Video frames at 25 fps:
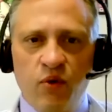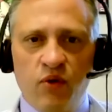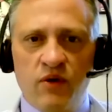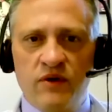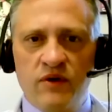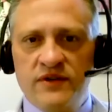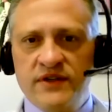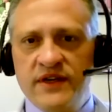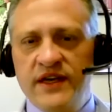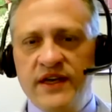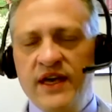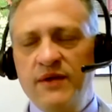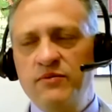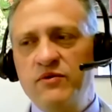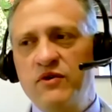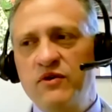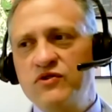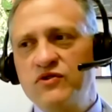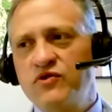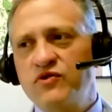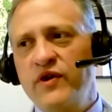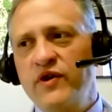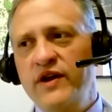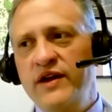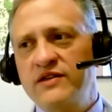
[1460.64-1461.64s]
to keep those
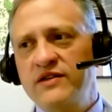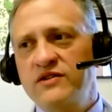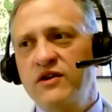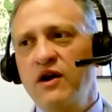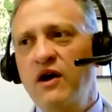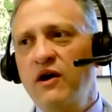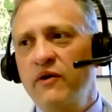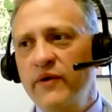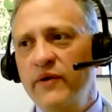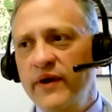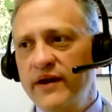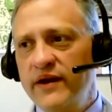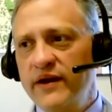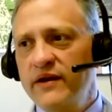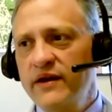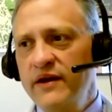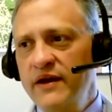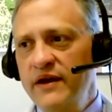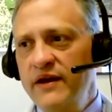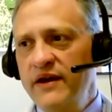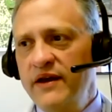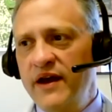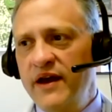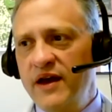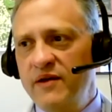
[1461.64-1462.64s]
screenings going
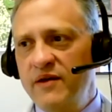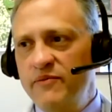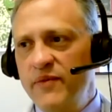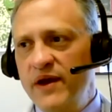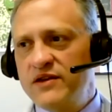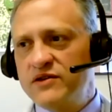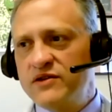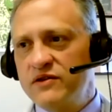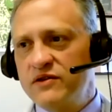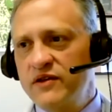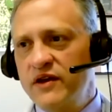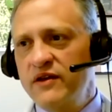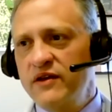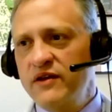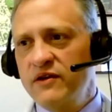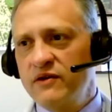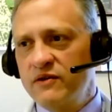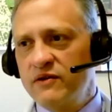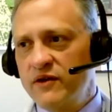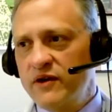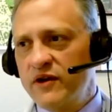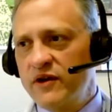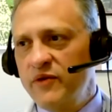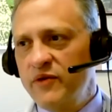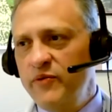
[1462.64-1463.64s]
and make sure that
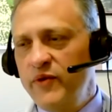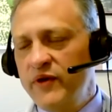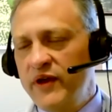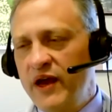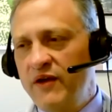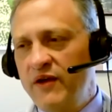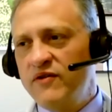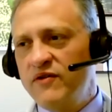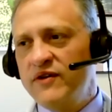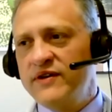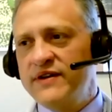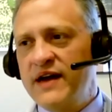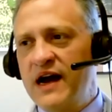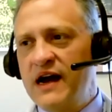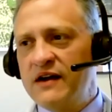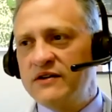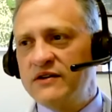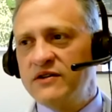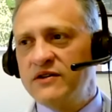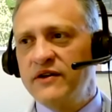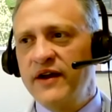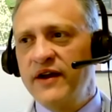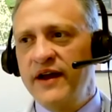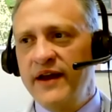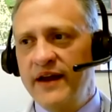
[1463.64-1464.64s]
you're communicating with your
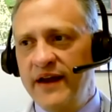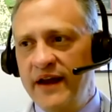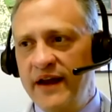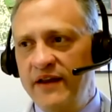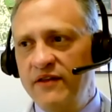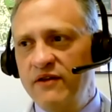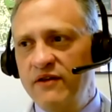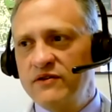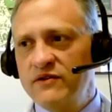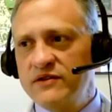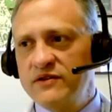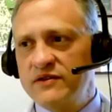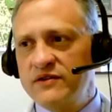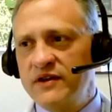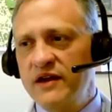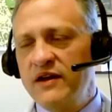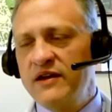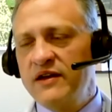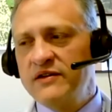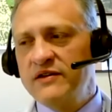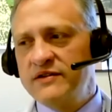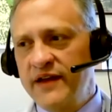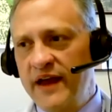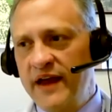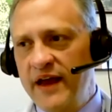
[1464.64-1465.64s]
doctor and getting those
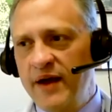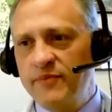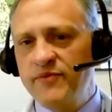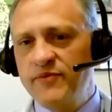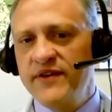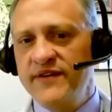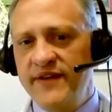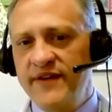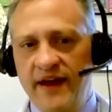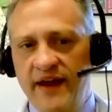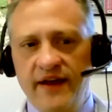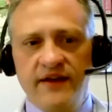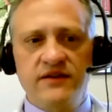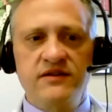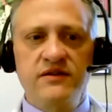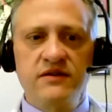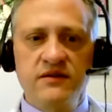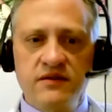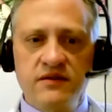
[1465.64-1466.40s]
stay up to date.